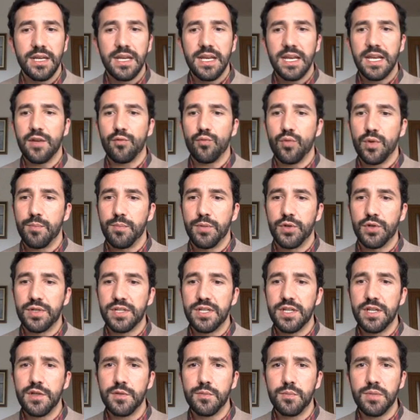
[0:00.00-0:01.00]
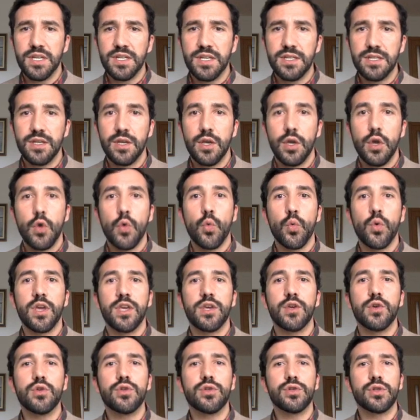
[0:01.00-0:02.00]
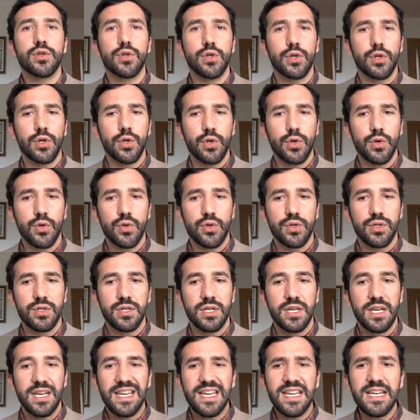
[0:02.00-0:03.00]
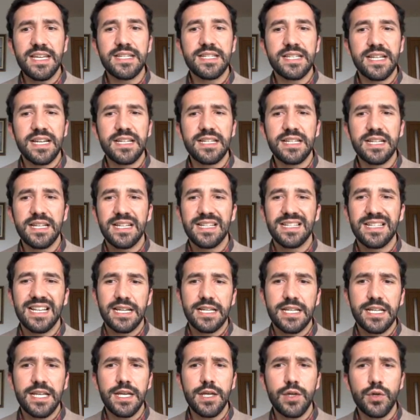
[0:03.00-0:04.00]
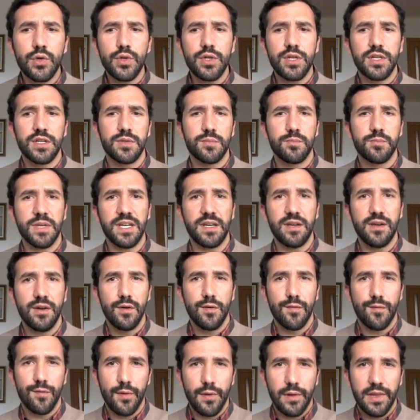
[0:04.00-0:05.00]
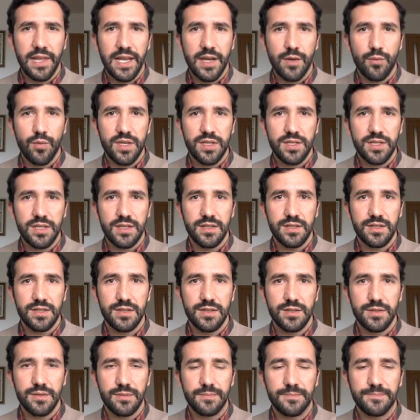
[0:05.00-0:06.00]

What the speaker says: In reported speech, we use could. He said that he could speak 4 languages.